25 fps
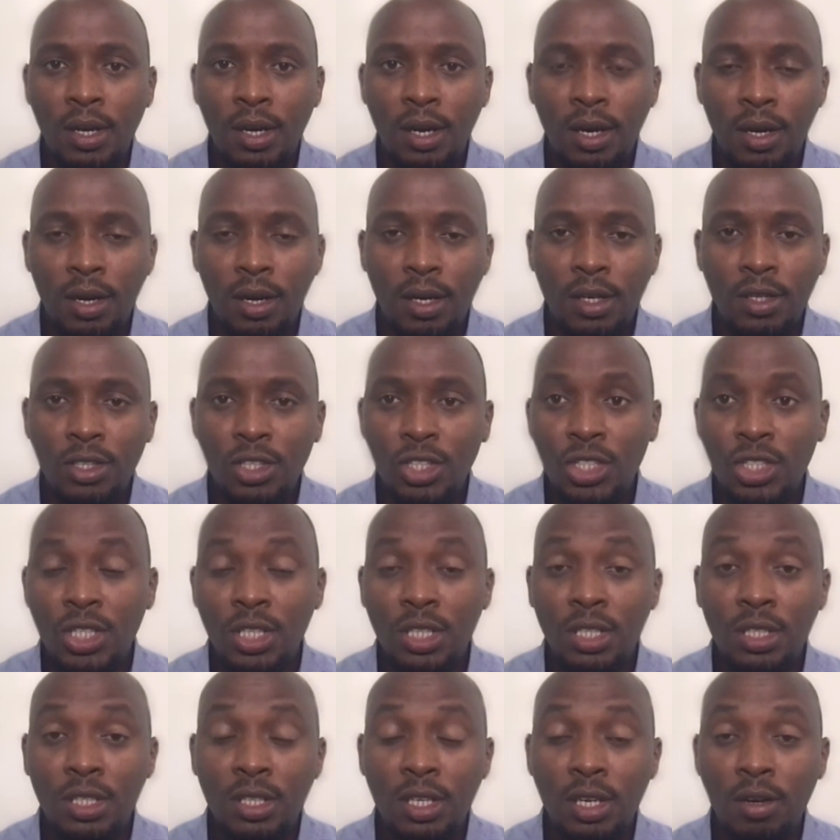
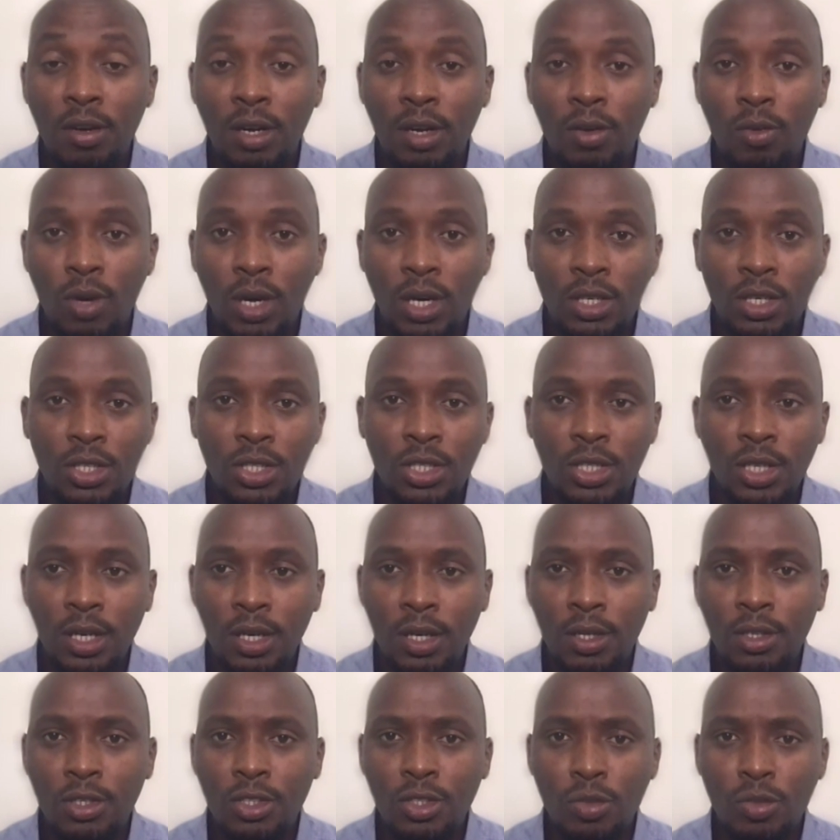Initially, they were quite
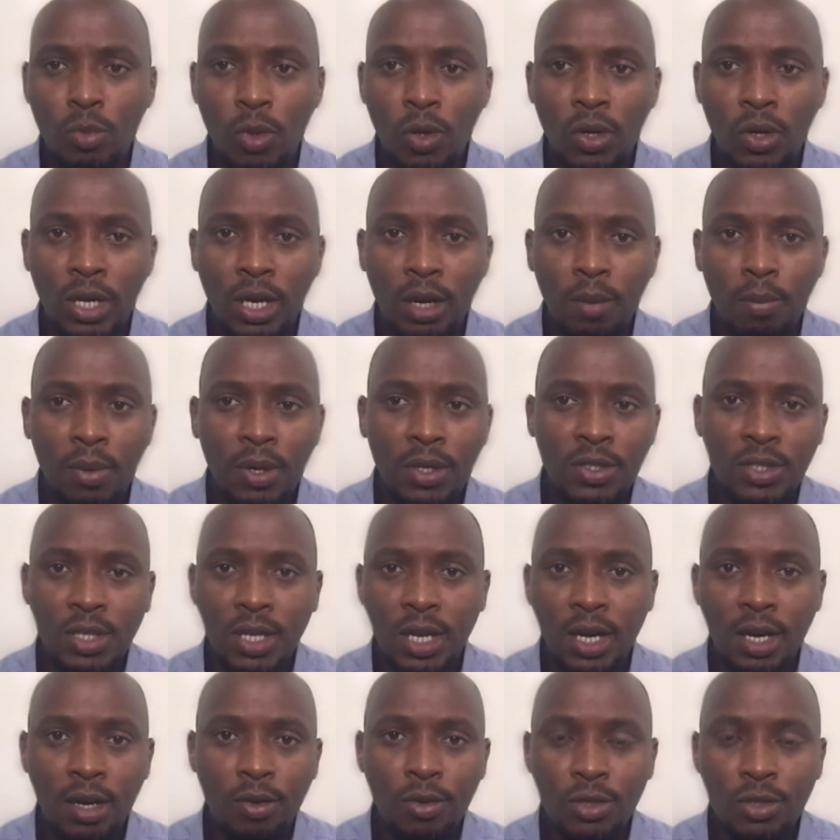small numbers.
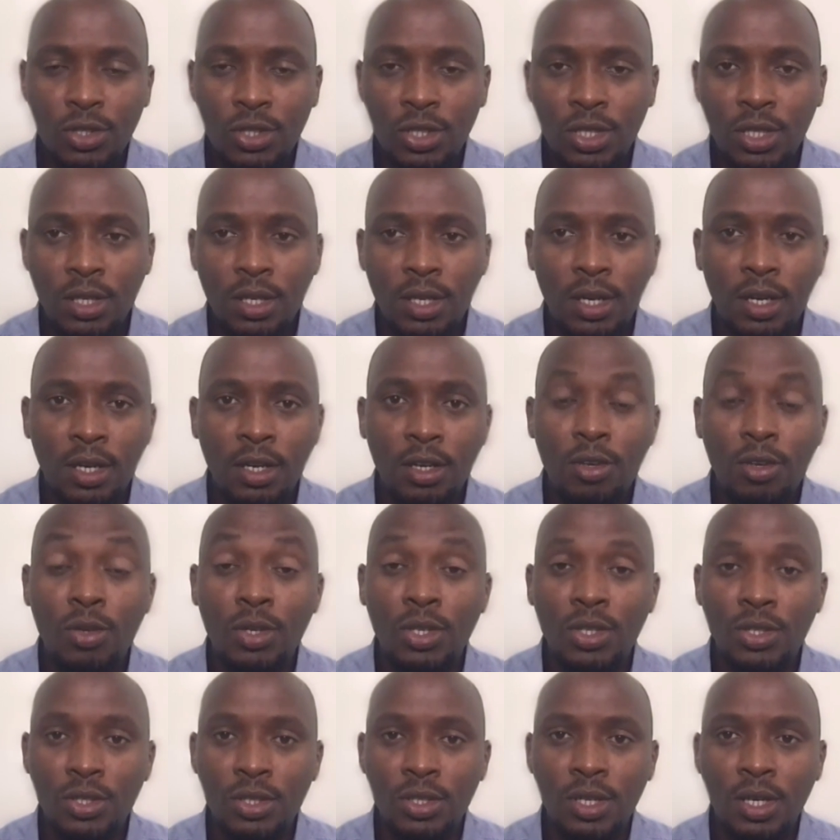Now we see the
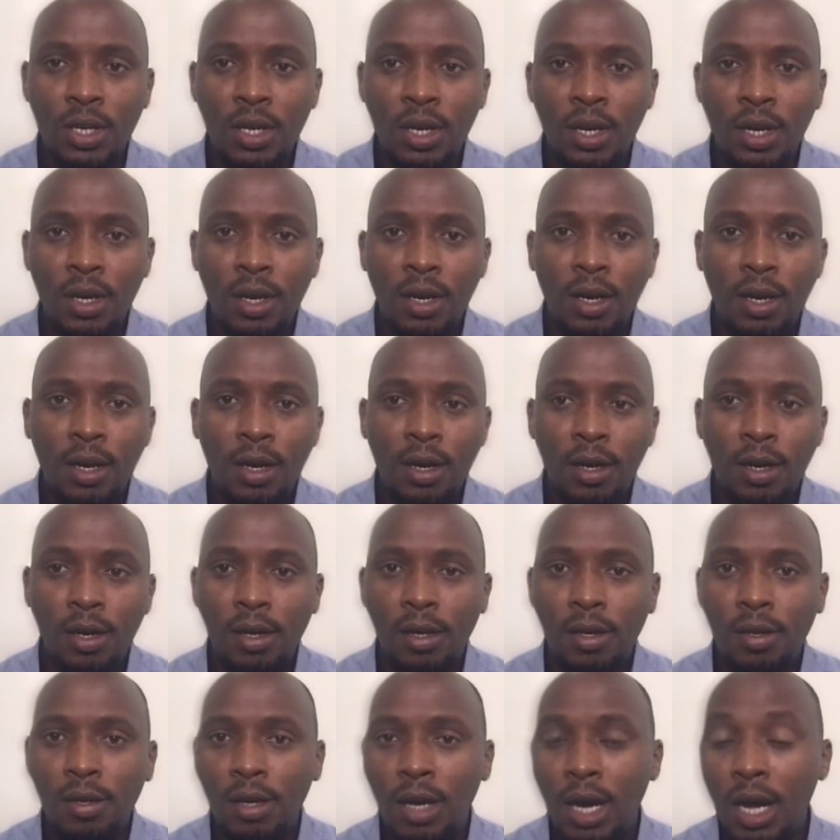increase,
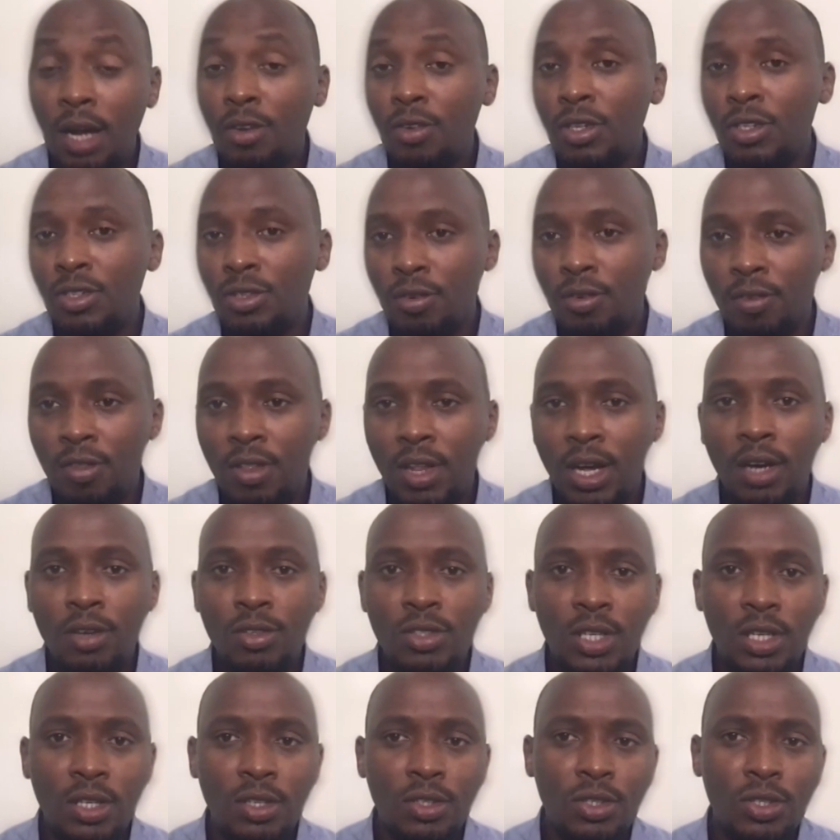hundreds of
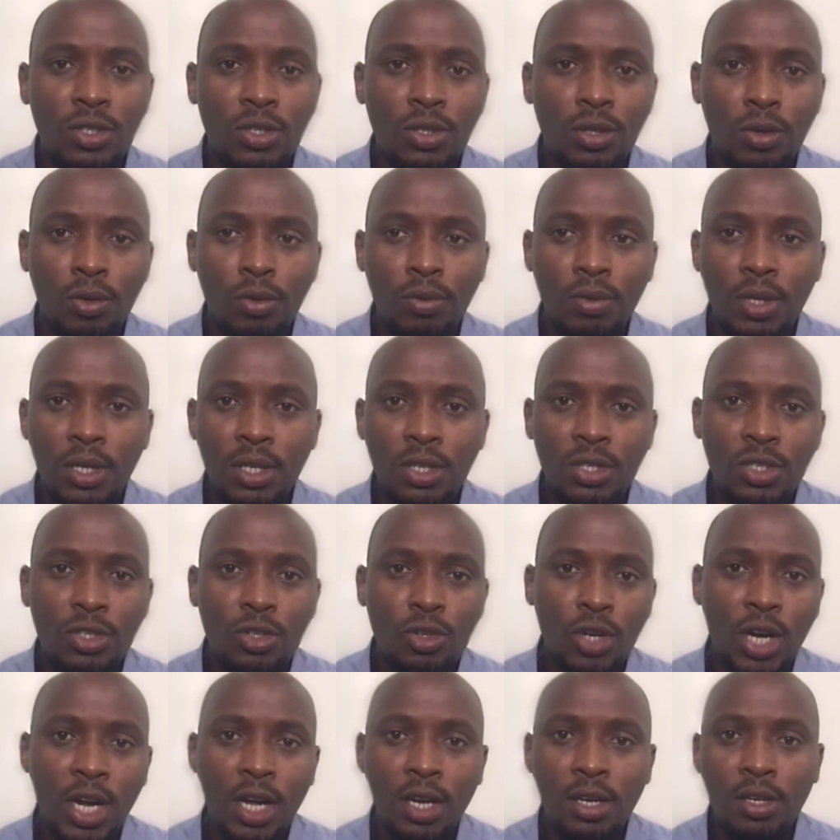thousands. So this
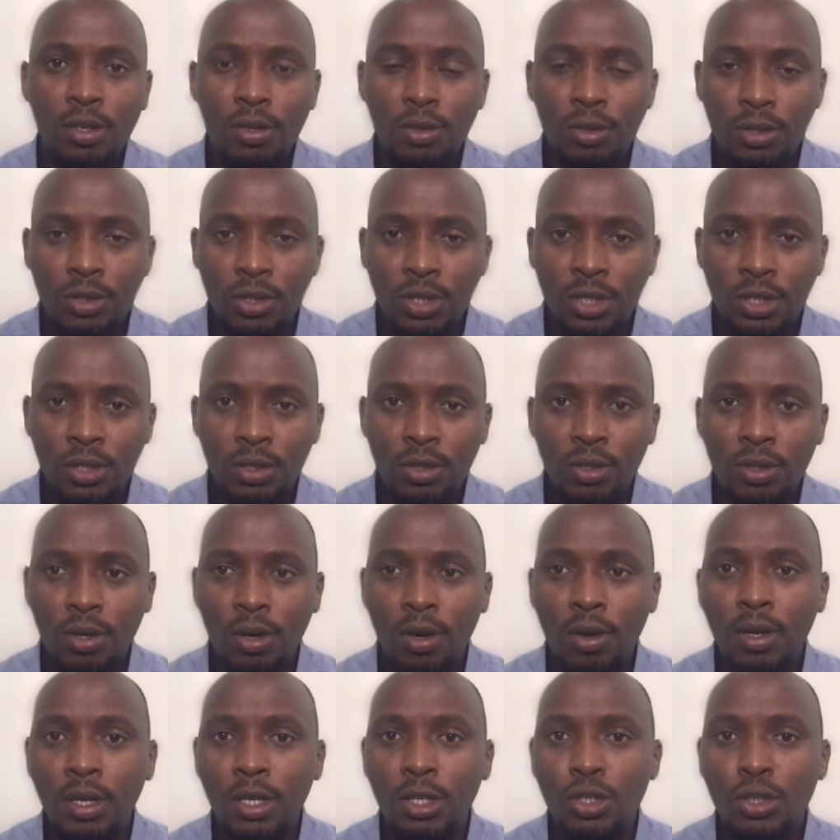trend looks
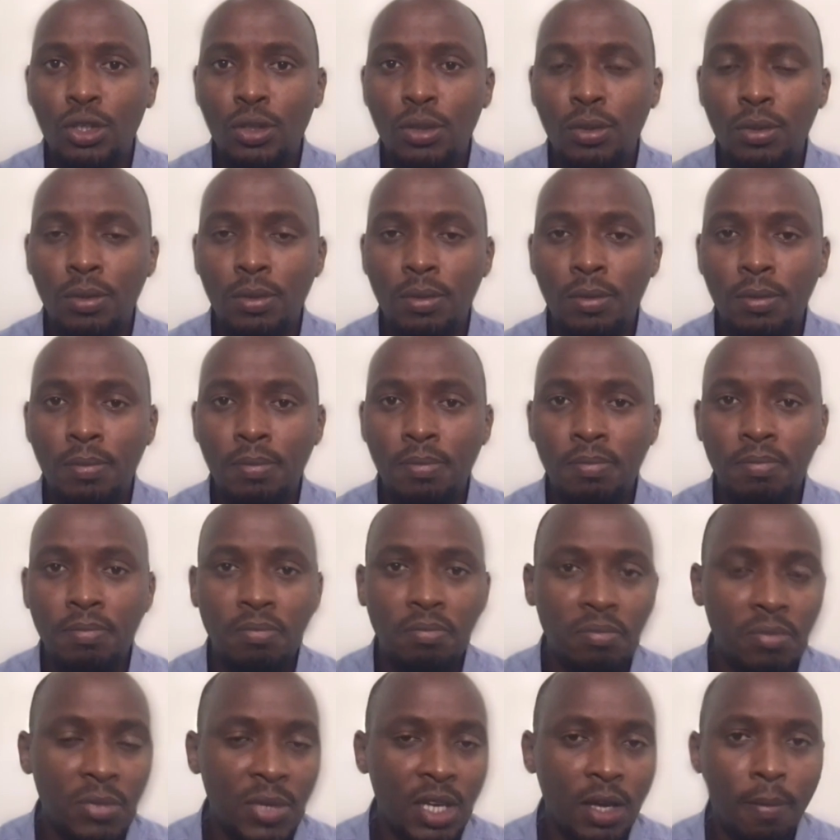going to
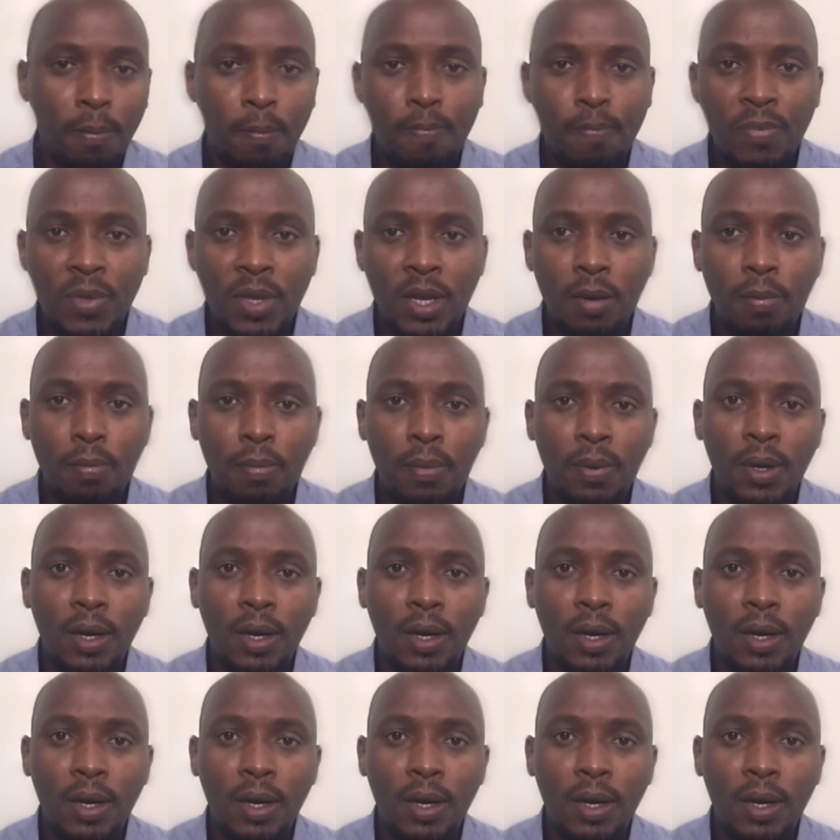keep